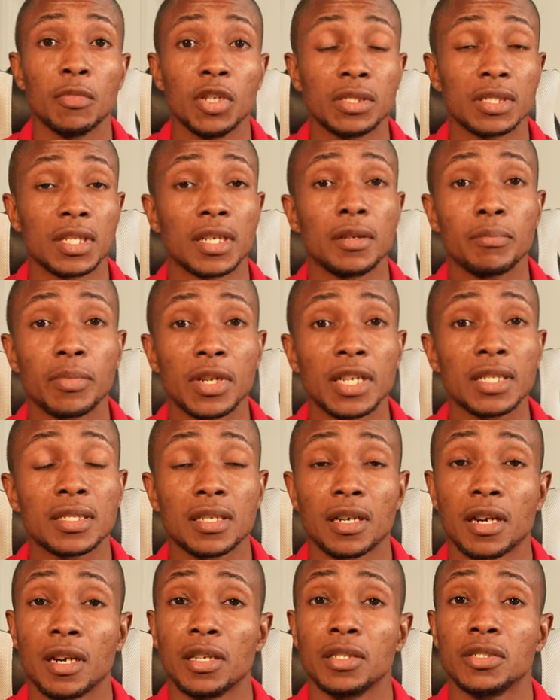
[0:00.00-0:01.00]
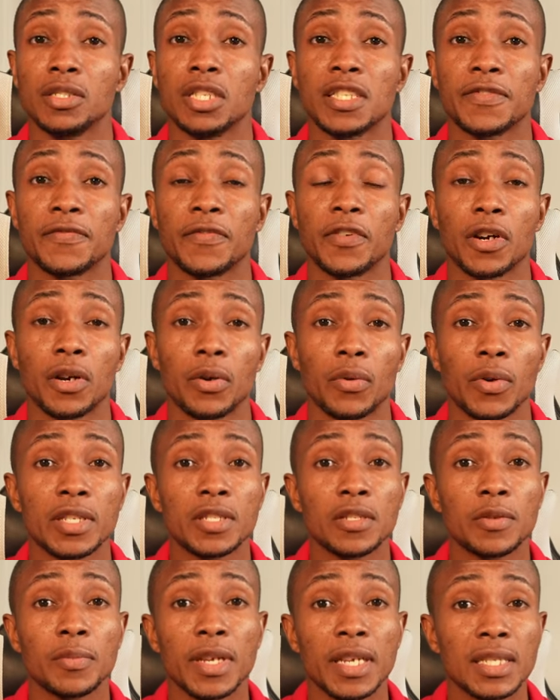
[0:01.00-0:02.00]
But templates aren't just for
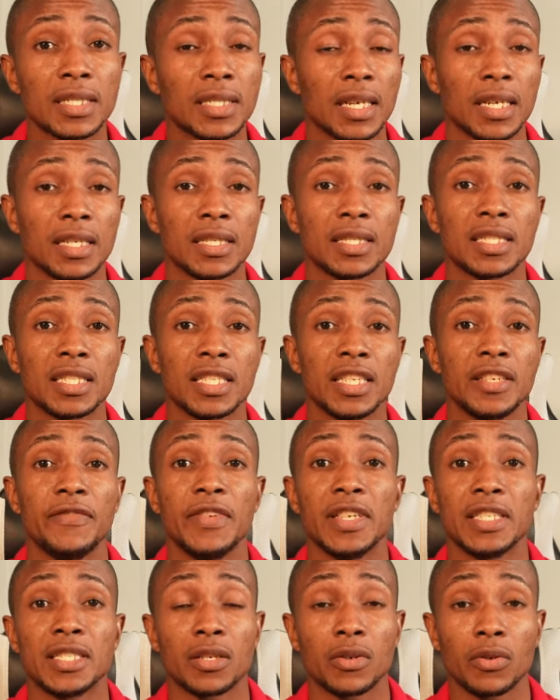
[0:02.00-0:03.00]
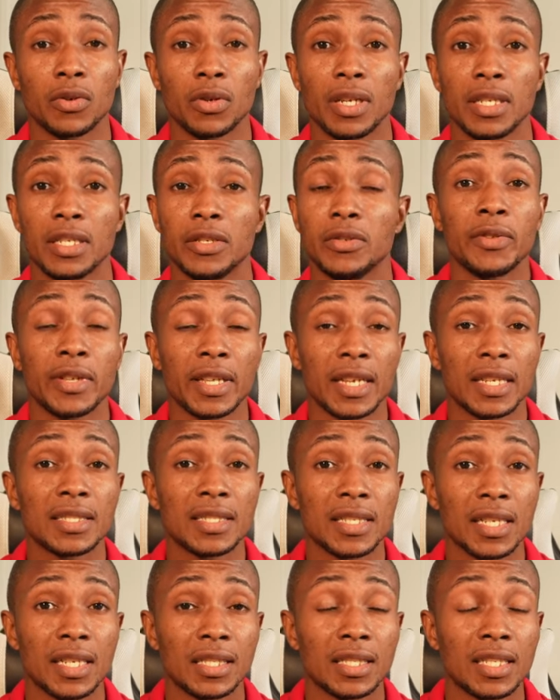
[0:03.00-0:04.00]
resumes and CVs only. You can
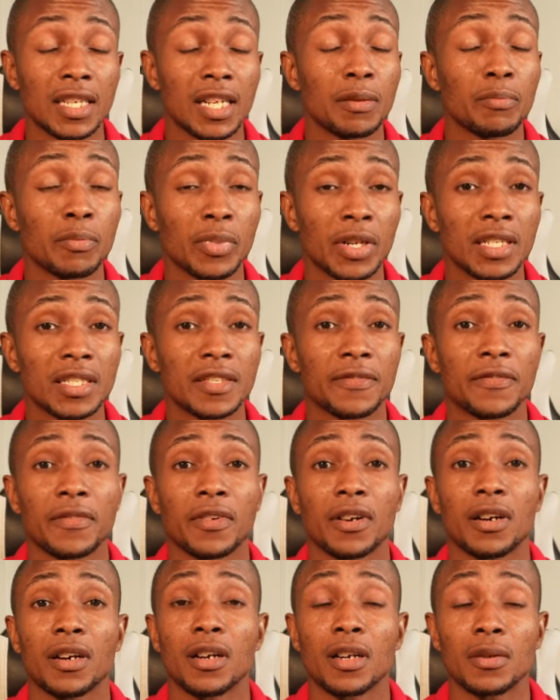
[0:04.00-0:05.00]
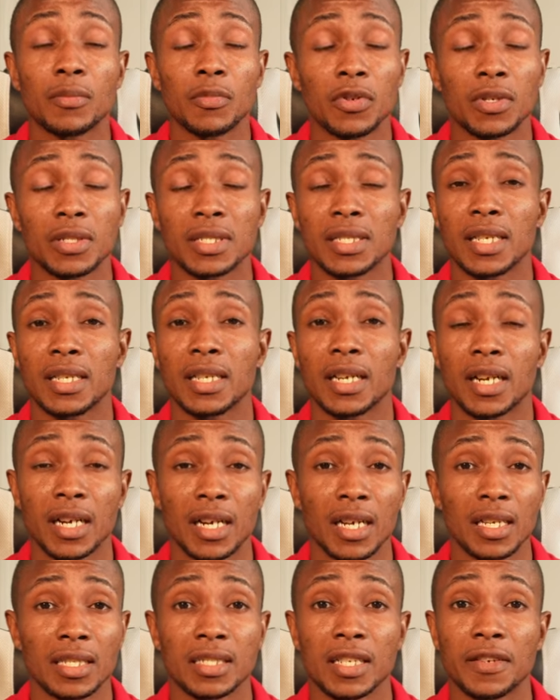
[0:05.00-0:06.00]
sell templates for almost any
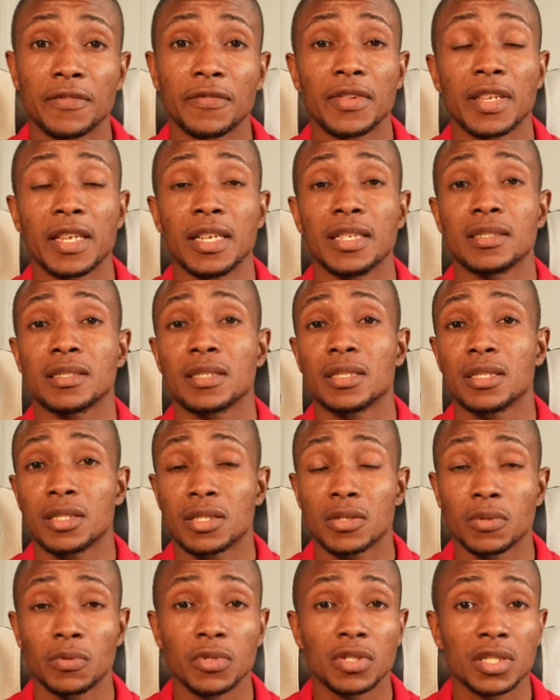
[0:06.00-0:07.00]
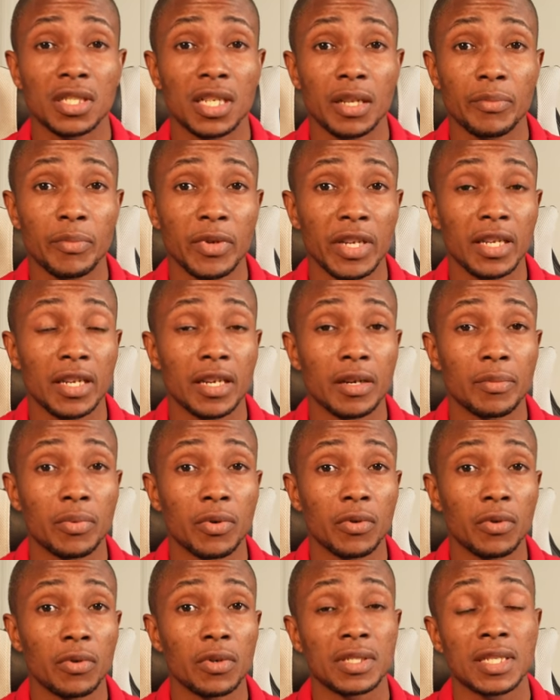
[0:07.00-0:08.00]
kinds of things. Social media
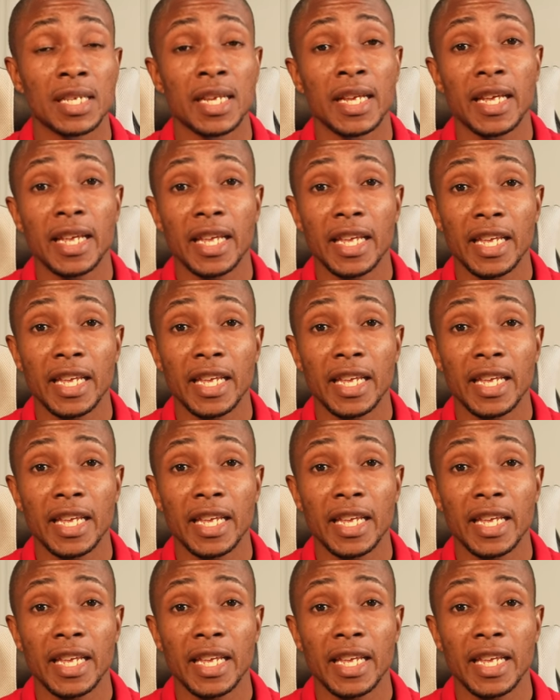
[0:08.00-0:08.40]
posts,